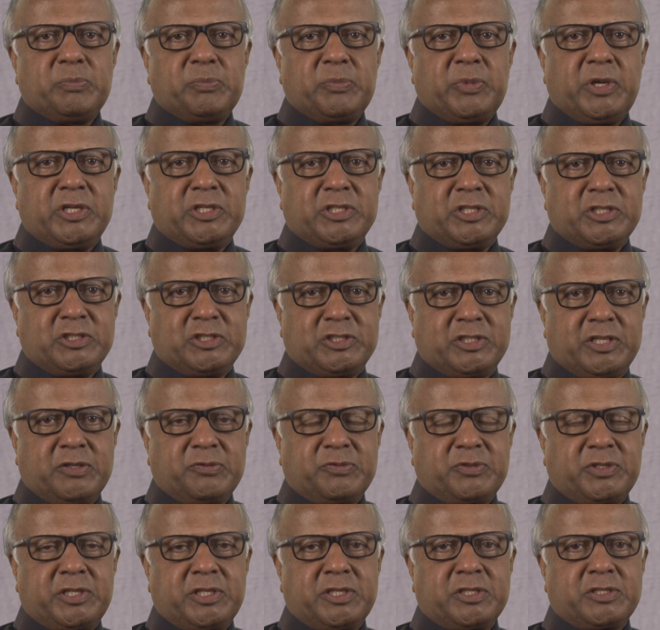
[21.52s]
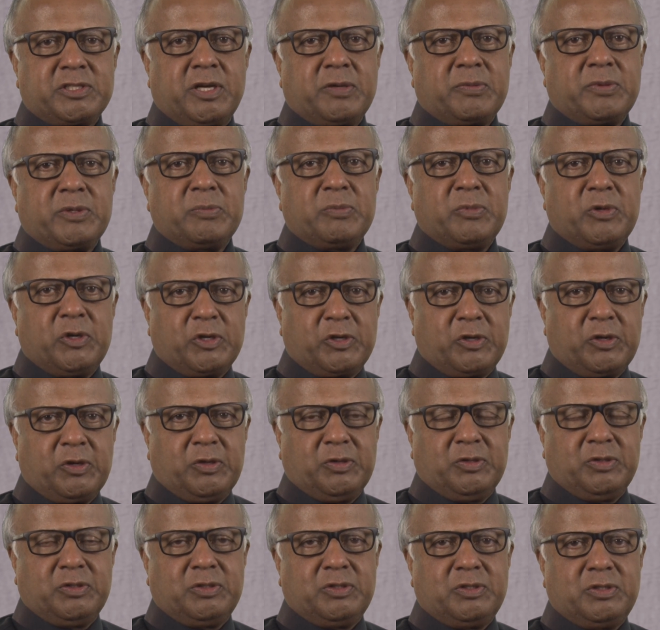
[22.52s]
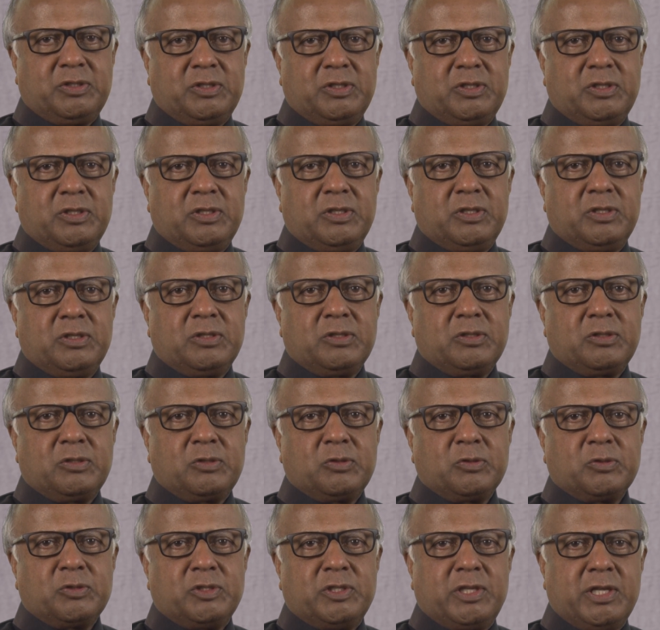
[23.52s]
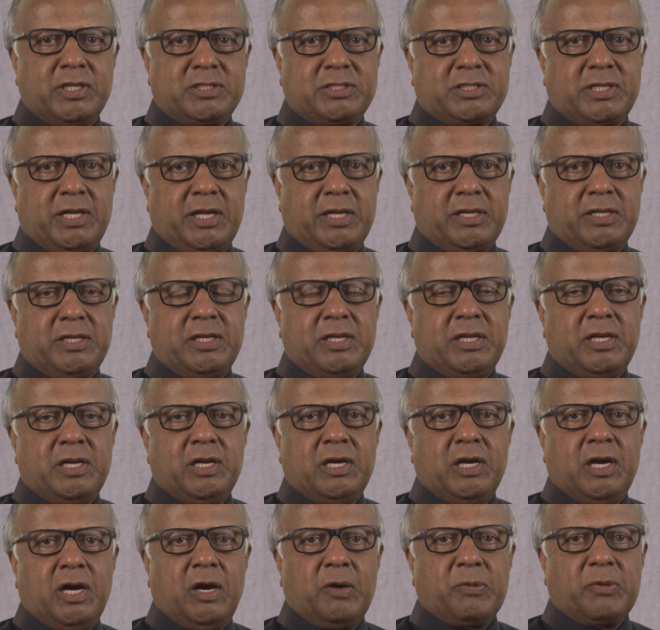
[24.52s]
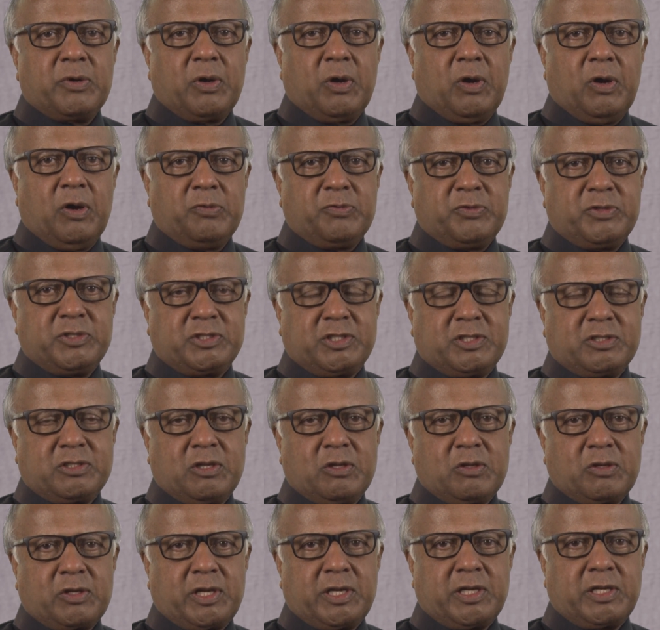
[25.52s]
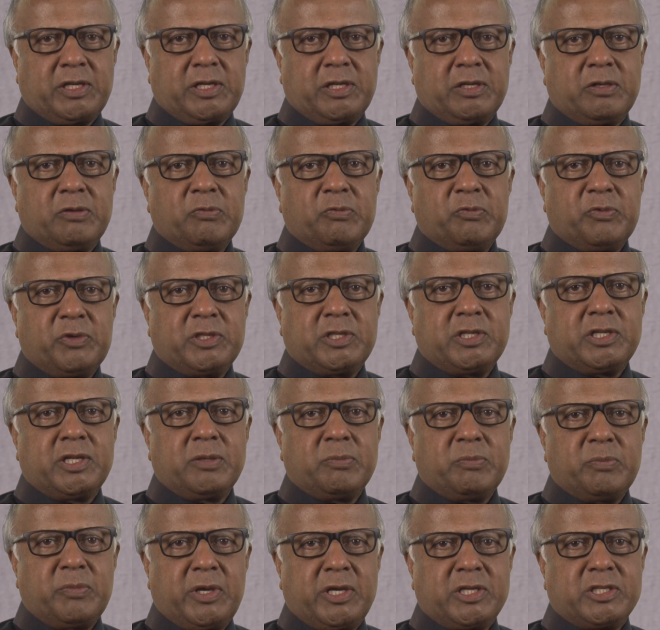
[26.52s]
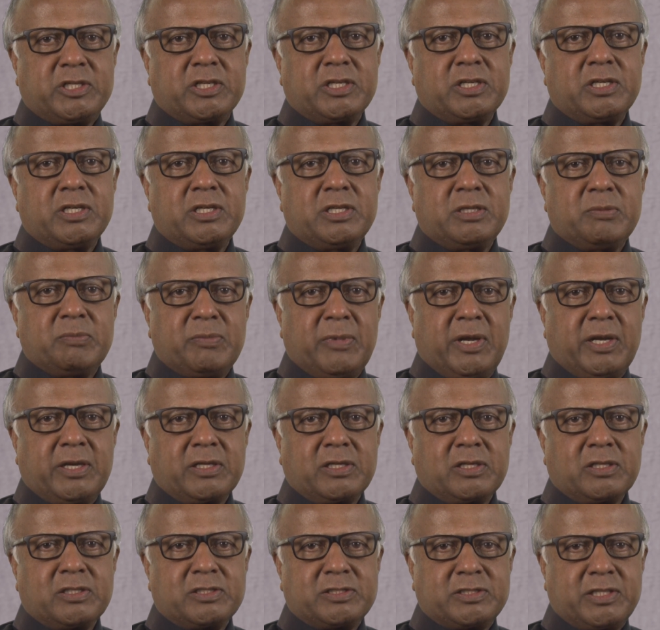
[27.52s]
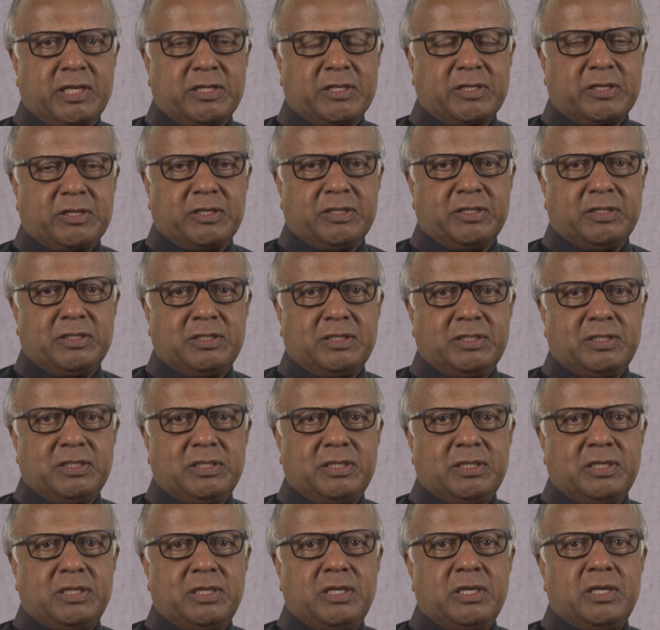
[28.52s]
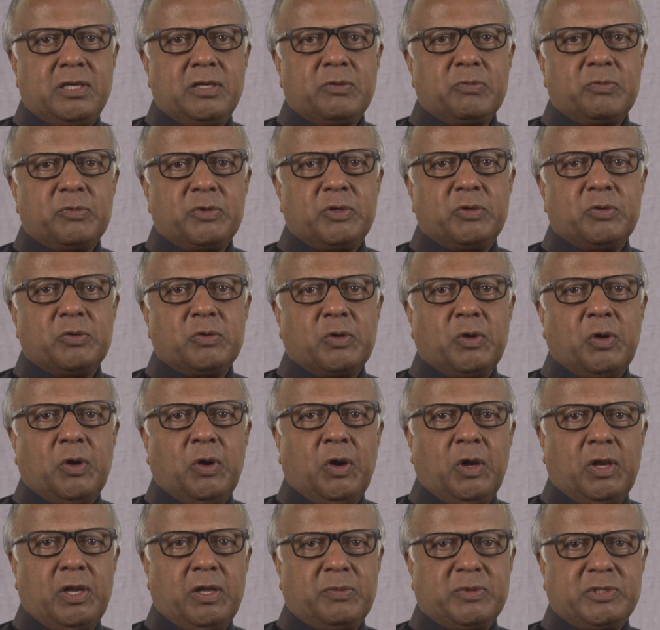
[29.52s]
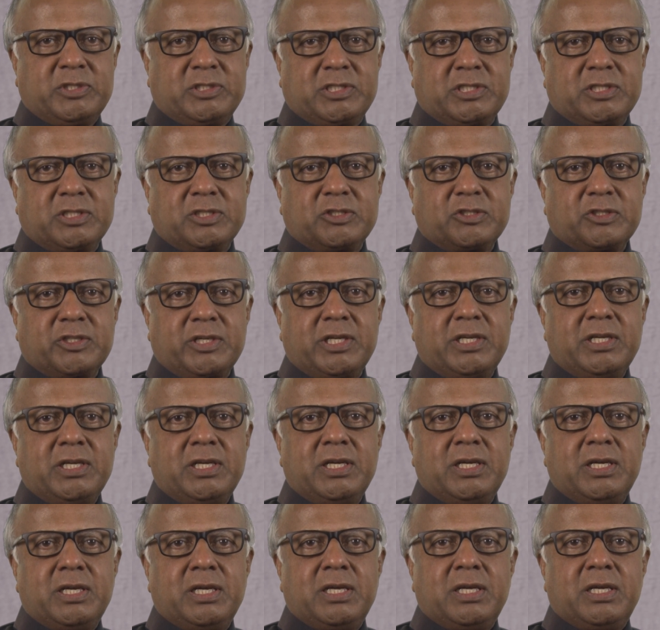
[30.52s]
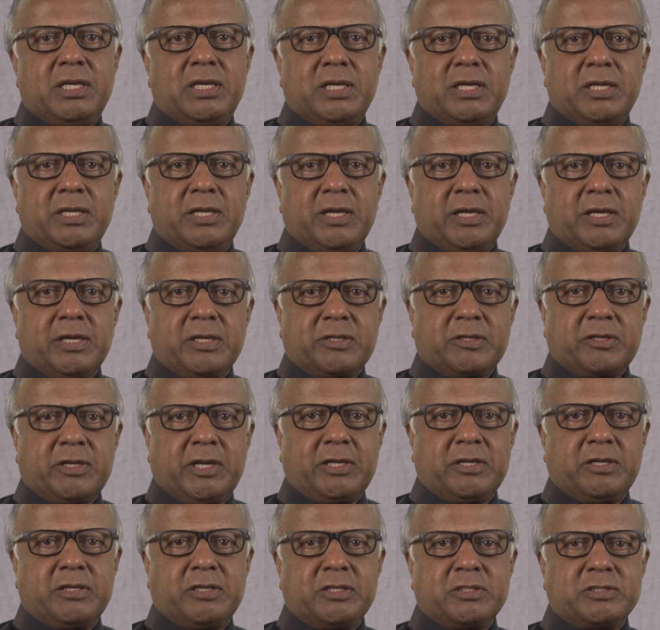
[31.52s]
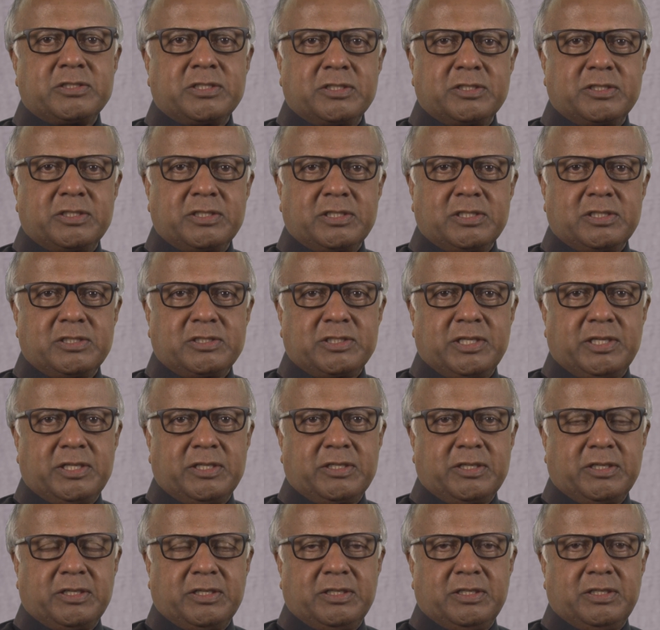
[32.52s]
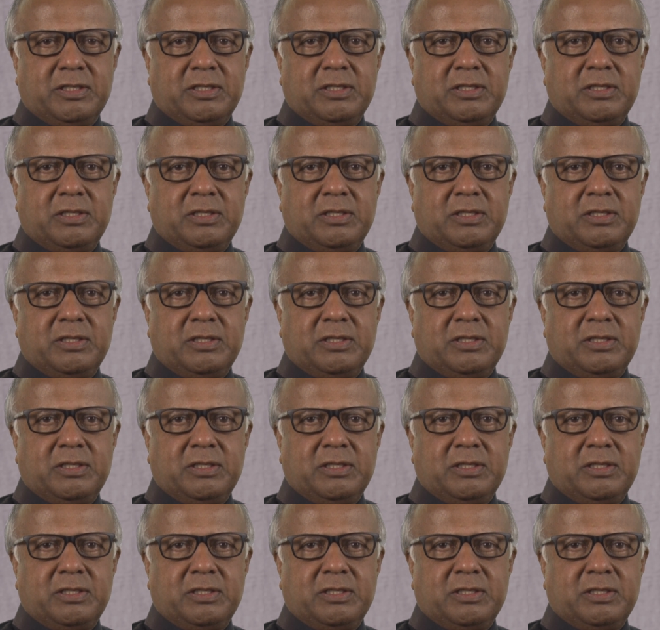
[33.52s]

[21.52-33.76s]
Patient safety is our motto. To this end, our office is located within a major medical center. We do all our surgery in an accredited surgical center.